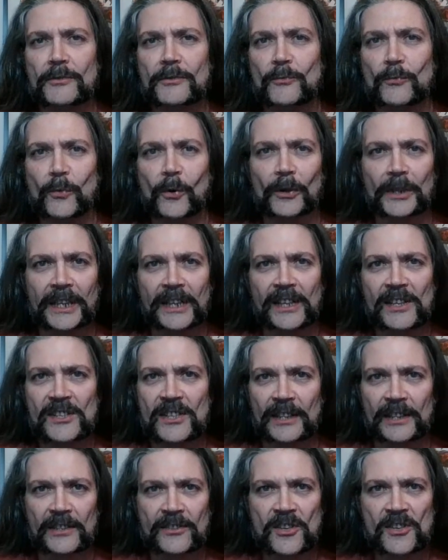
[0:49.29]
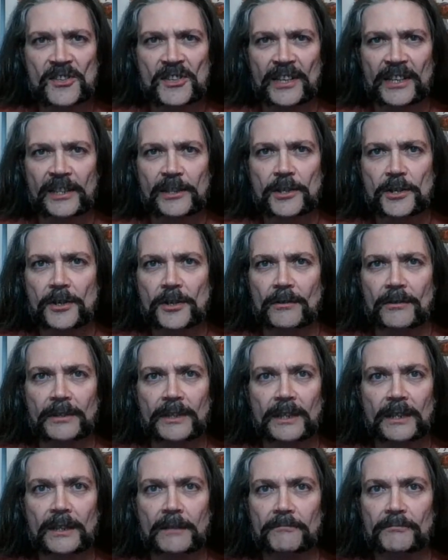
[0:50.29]
to what is the
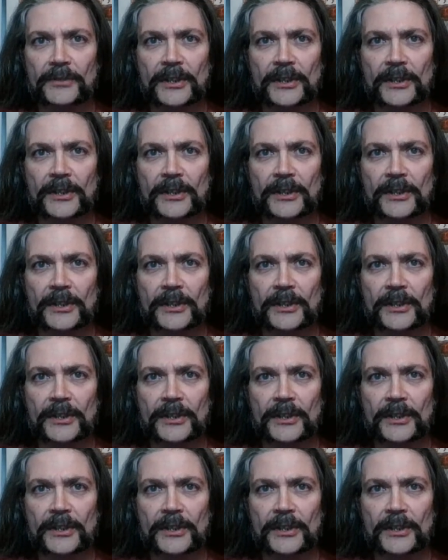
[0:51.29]
legislation.